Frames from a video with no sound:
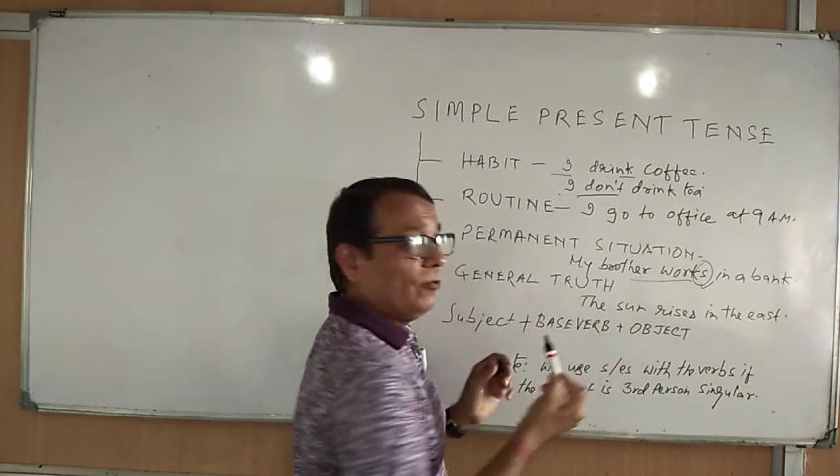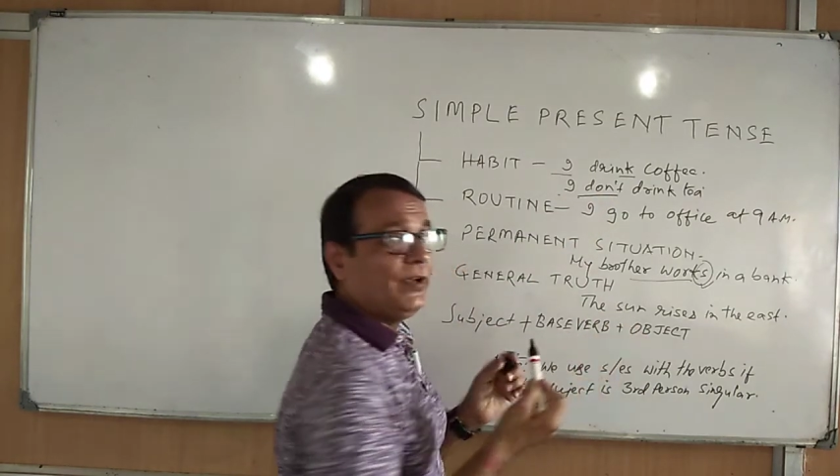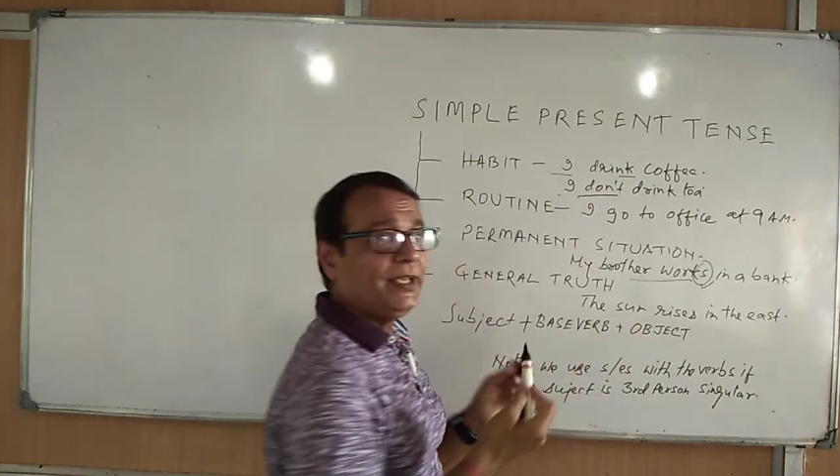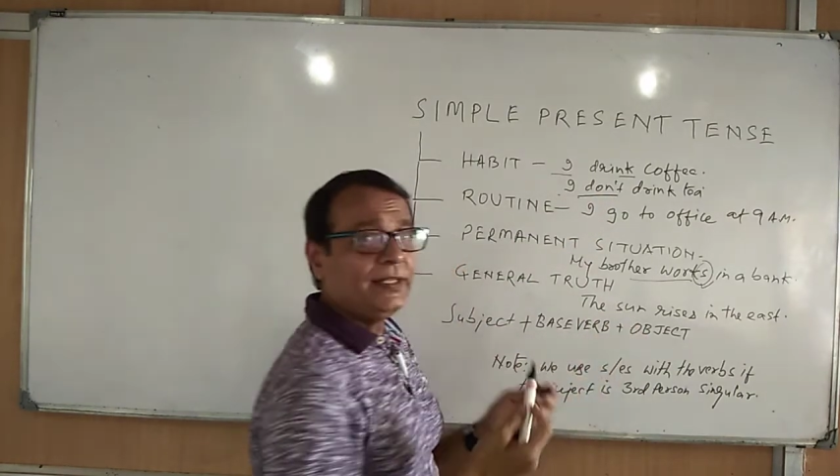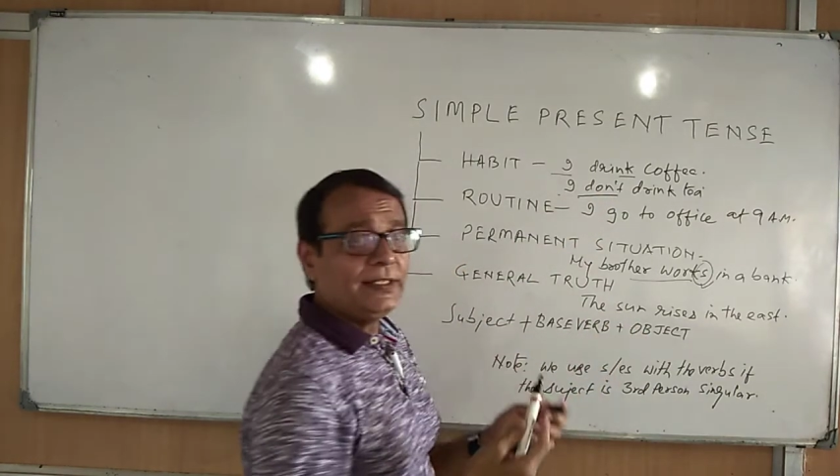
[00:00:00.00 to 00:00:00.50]

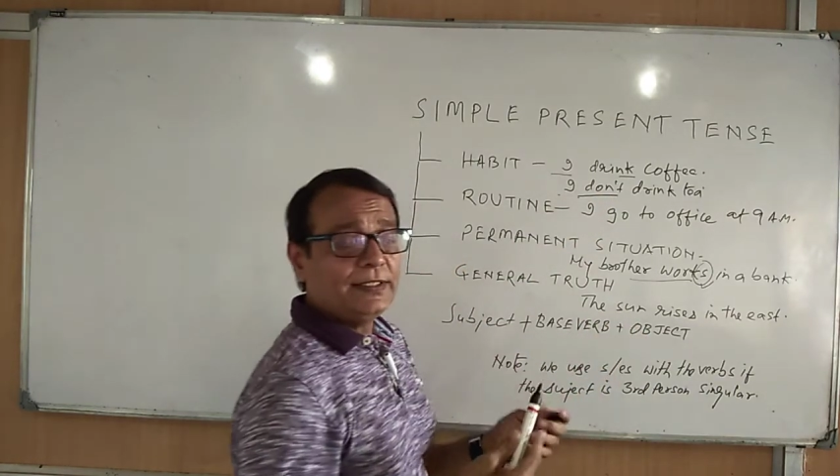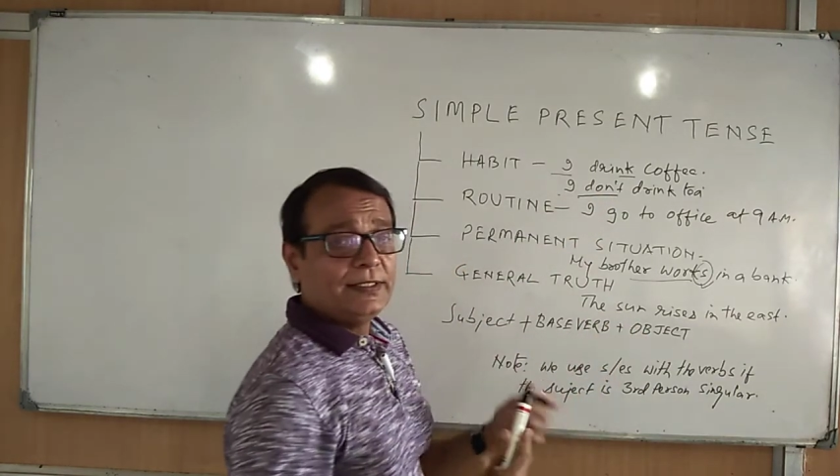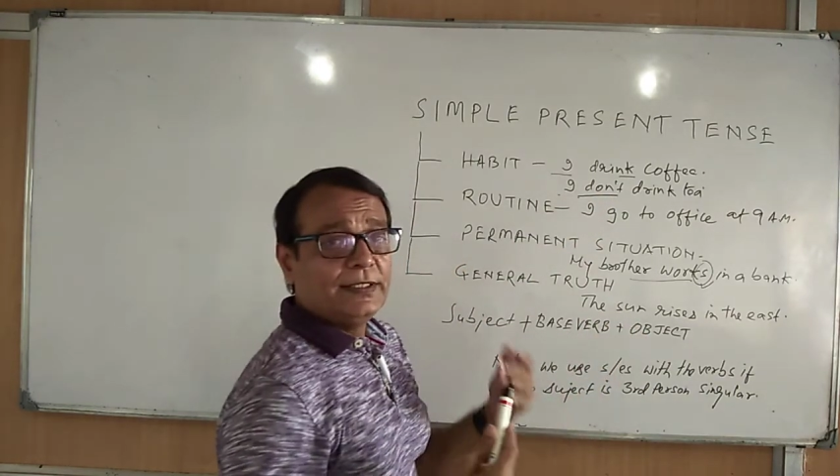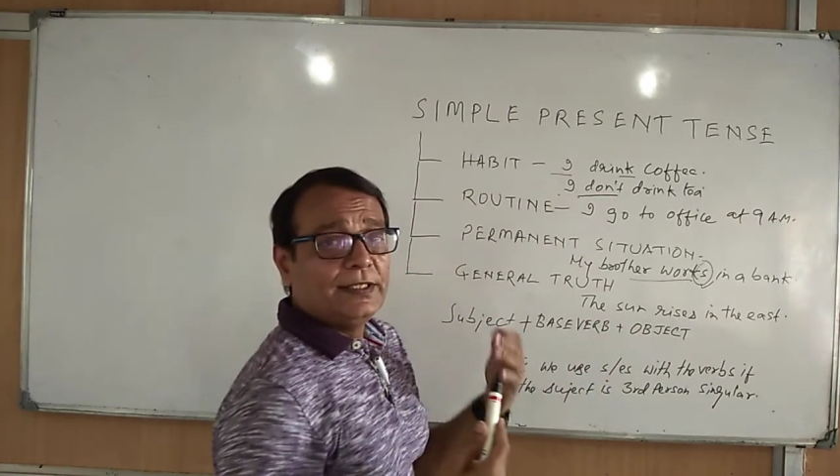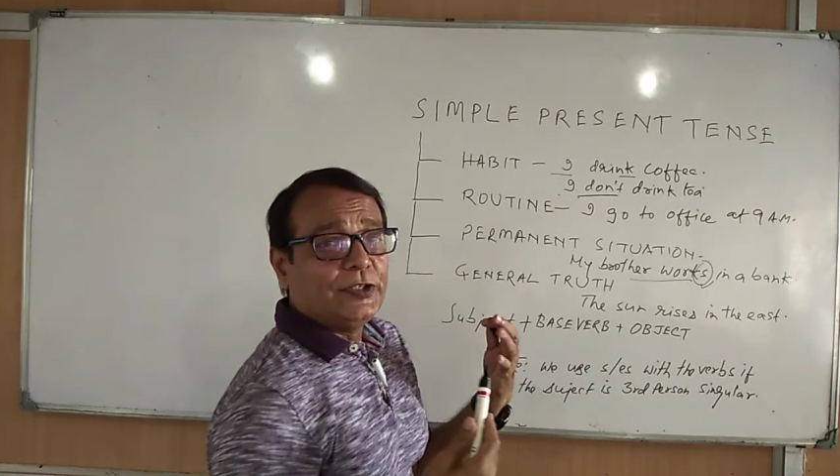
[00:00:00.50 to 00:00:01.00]

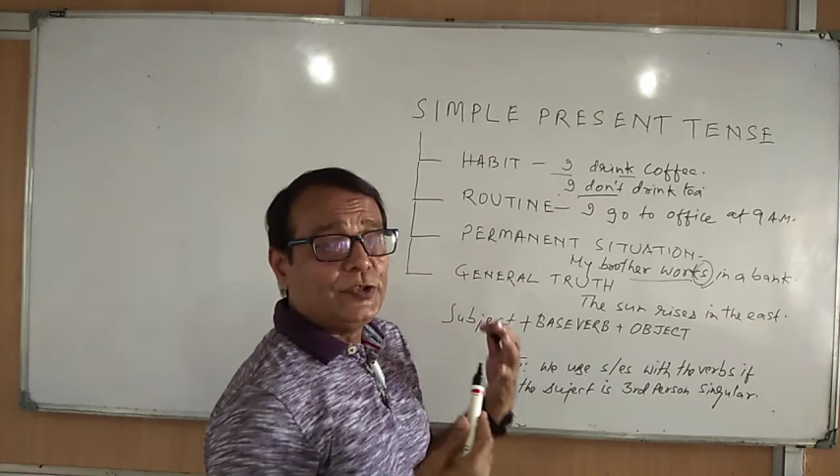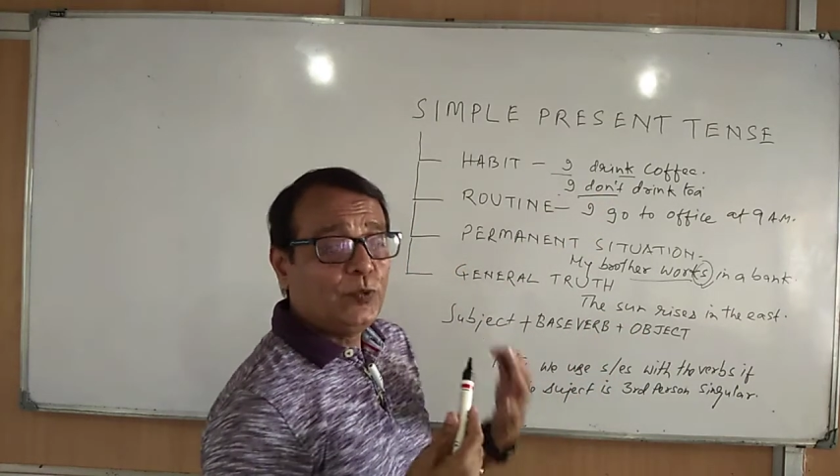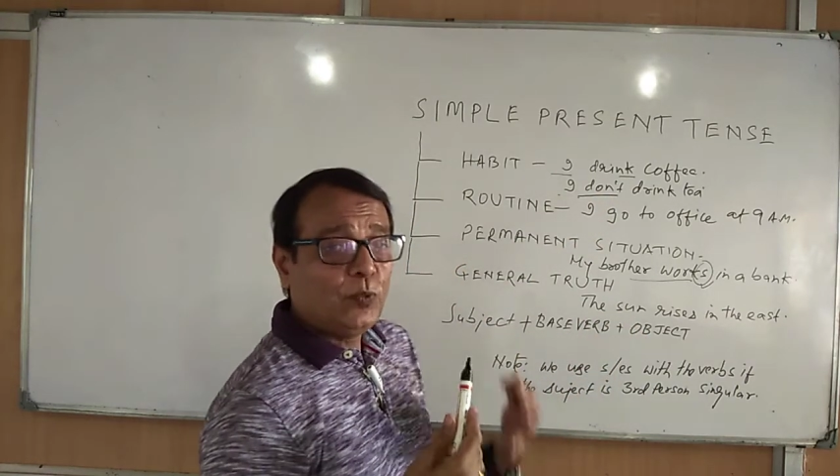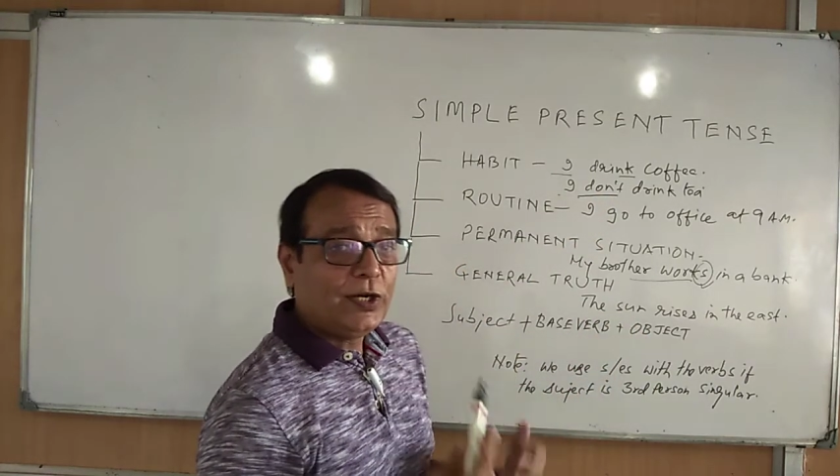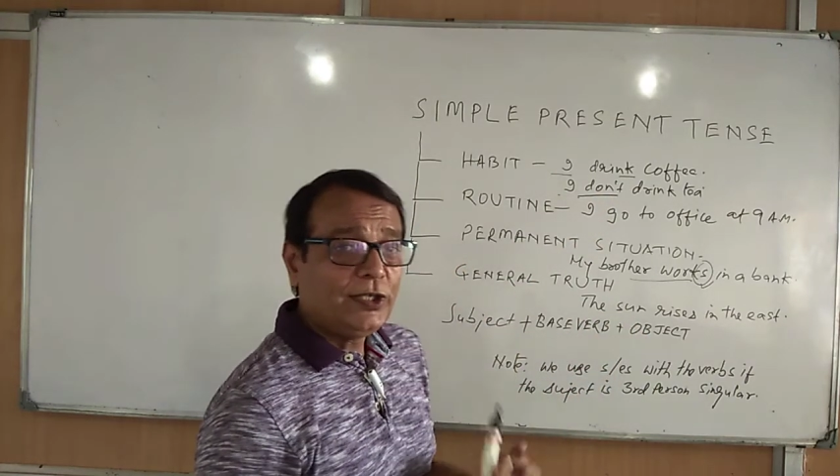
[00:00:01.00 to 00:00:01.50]
when you
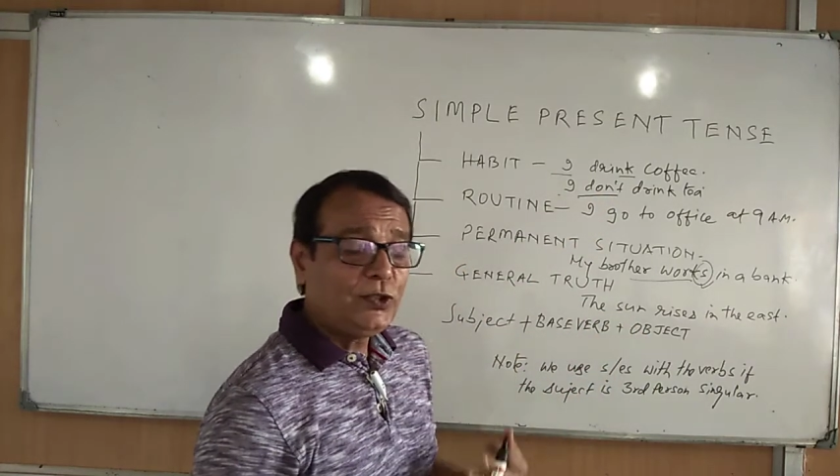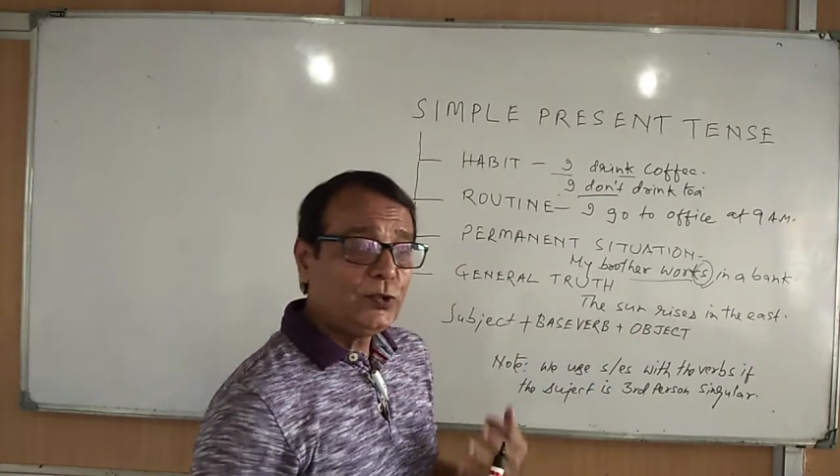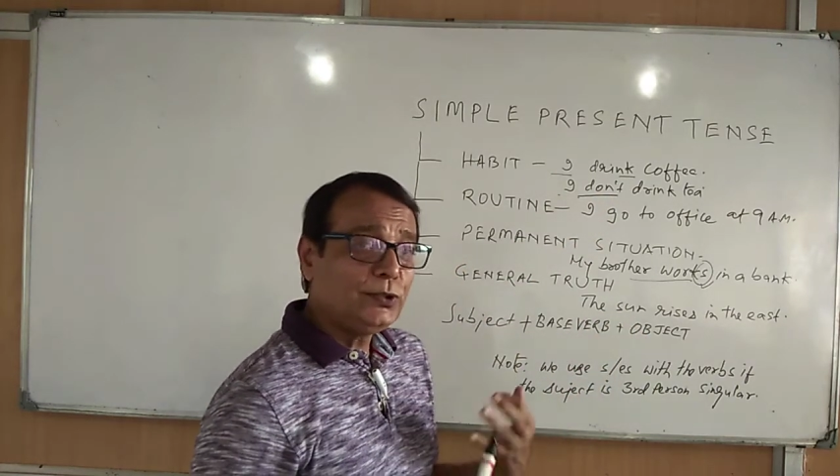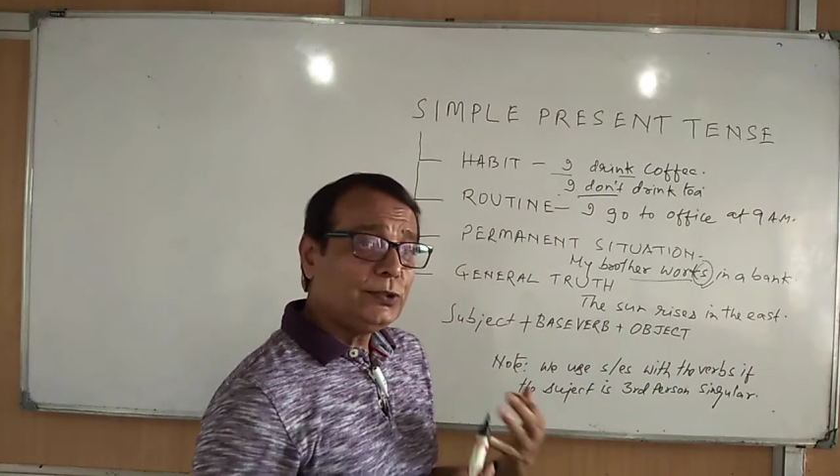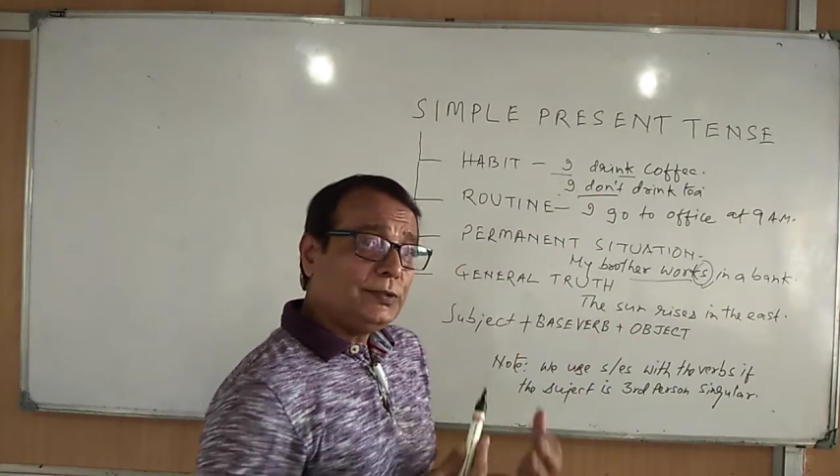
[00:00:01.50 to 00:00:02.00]
want
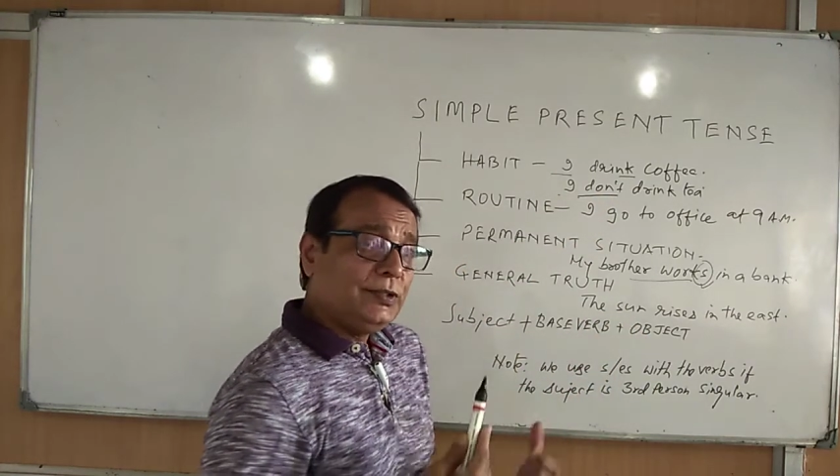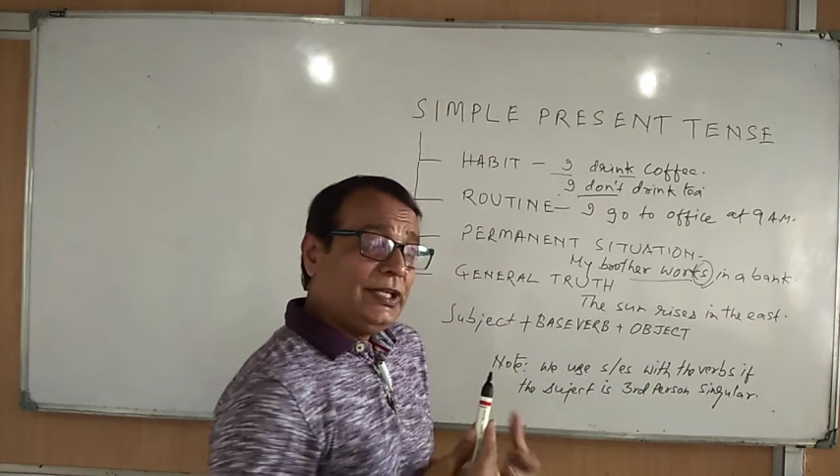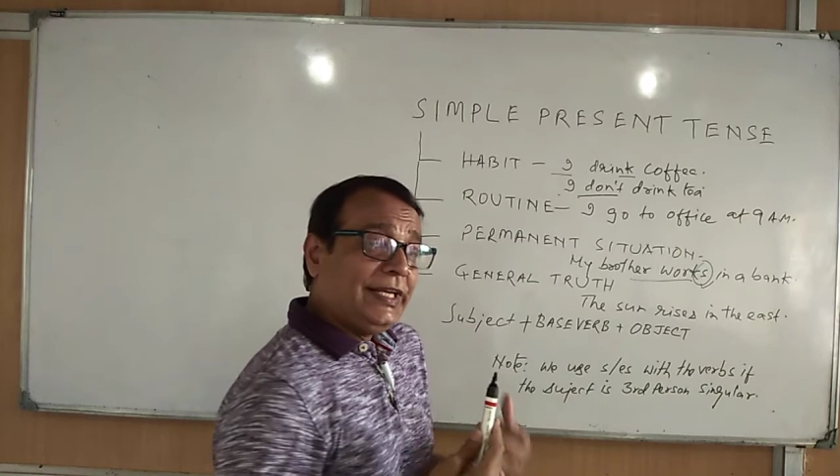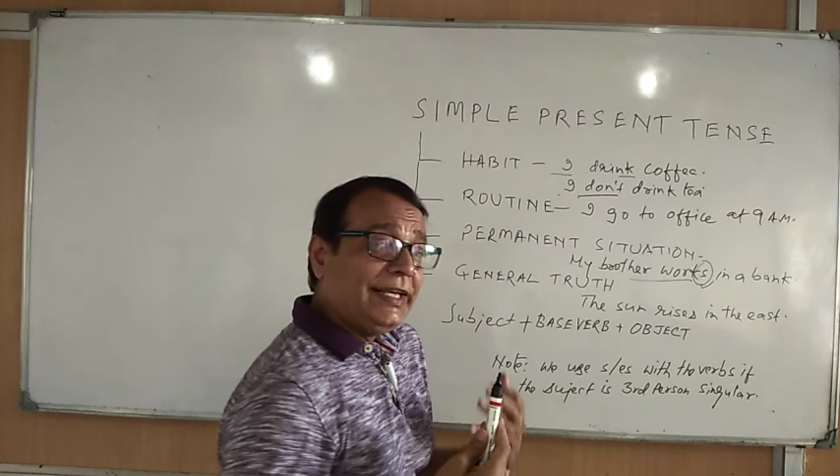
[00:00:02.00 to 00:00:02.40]
to